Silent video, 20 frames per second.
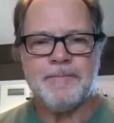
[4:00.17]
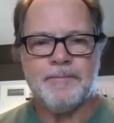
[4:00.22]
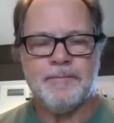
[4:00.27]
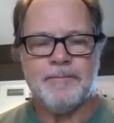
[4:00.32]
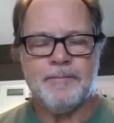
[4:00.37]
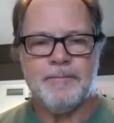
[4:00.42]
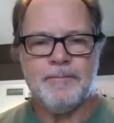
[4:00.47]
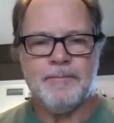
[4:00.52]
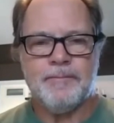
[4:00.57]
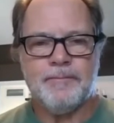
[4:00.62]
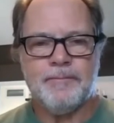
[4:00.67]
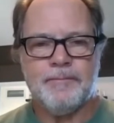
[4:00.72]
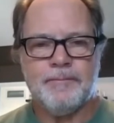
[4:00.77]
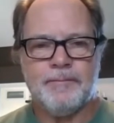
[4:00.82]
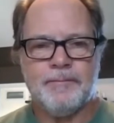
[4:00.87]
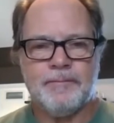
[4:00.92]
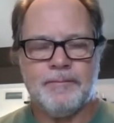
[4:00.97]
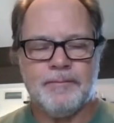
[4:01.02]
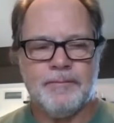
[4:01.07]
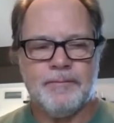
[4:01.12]

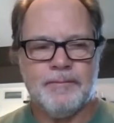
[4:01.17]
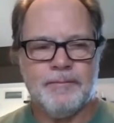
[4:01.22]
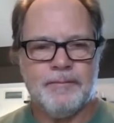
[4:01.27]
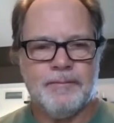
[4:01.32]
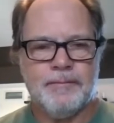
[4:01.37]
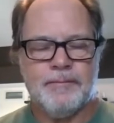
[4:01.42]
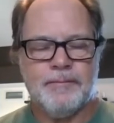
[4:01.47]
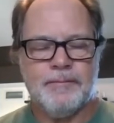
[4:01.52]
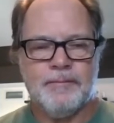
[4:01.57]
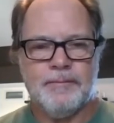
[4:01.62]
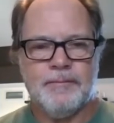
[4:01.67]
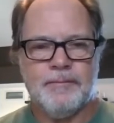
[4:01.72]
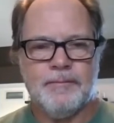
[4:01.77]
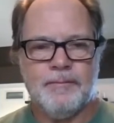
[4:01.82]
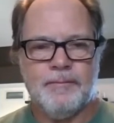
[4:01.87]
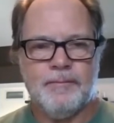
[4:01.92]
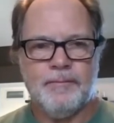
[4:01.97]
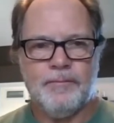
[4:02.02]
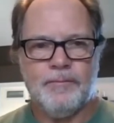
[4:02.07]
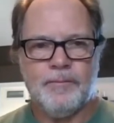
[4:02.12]

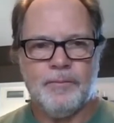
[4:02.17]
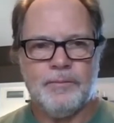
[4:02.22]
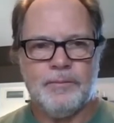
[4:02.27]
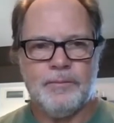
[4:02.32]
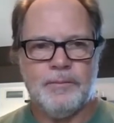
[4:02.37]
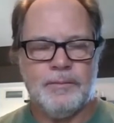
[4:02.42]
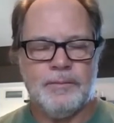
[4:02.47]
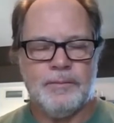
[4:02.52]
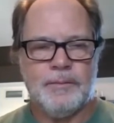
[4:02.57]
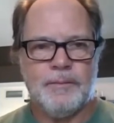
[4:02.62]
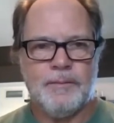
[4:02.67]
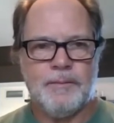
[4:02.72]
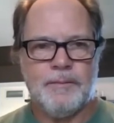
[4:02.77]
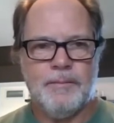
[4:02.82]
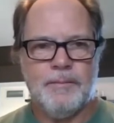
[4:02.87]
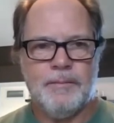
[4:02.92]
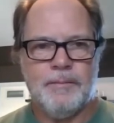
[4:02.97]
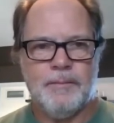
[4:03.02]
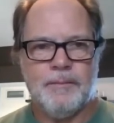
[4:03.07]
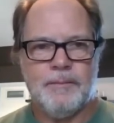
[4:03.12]

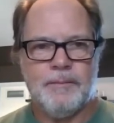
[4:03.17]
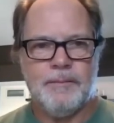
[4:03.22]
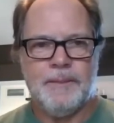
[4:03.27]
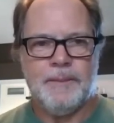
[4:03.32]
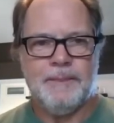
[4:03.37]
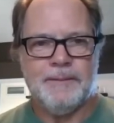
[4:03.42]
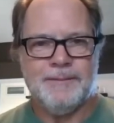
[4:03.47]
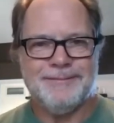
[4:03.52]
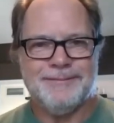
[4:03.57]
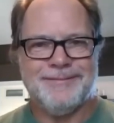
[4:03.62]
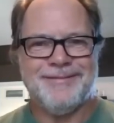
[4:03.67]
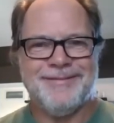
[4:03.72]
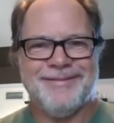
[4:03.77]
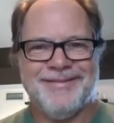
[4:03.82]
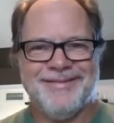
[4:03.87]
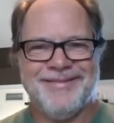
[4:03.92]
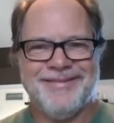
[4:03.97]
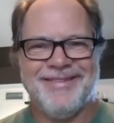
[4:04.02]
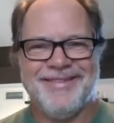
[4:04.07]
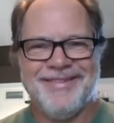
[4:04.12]

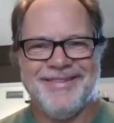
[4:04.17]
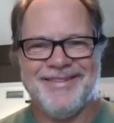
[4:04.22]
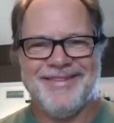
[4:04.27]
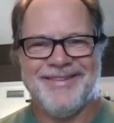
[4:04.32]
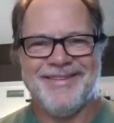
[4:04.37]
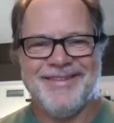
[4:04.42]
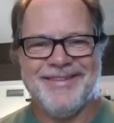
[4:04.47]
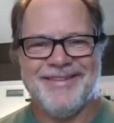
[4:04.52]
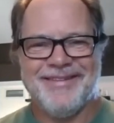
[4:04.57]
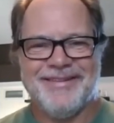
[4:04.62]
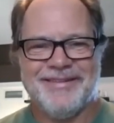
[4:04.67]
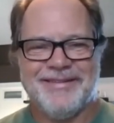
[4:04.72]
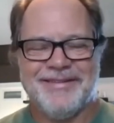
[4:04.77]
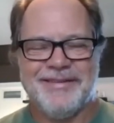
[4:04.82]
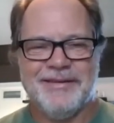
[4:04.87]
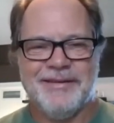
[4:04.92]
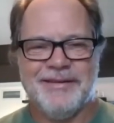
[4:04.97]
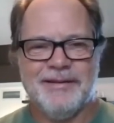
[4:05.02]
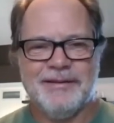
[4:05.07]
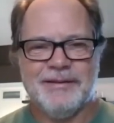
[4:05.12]

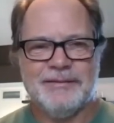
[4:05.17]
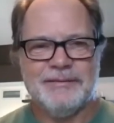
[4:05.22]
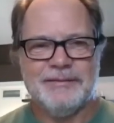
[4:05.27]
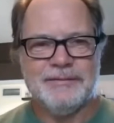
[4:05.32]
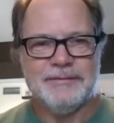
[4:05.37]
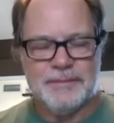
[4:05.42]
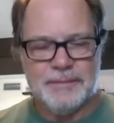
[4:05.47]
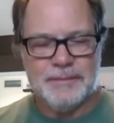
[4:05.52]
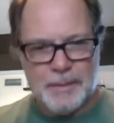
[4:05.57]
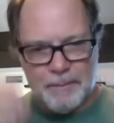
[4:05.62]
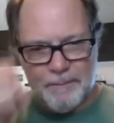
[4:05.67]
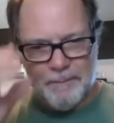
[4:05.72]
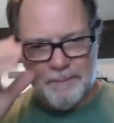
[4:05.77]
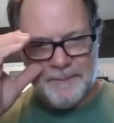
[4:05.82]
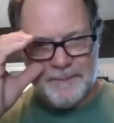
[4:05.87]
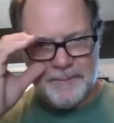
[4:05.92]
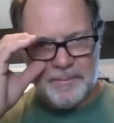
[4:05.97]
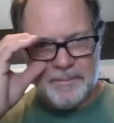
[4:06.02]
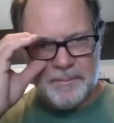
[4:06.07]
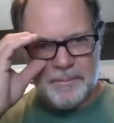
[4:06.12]

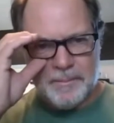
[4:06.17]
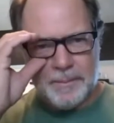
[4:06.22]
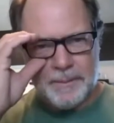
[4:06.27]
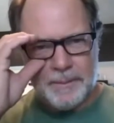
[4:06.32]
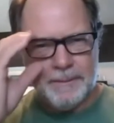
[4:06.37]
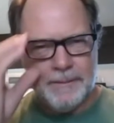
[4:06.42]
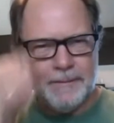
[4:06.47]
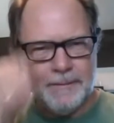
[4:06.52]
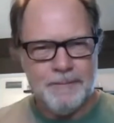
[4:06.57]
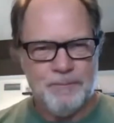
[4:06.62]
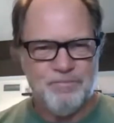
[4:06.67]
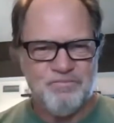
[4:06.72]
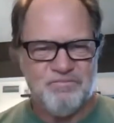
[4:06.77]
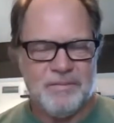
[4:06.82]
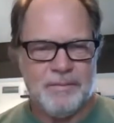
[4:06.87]
(silent)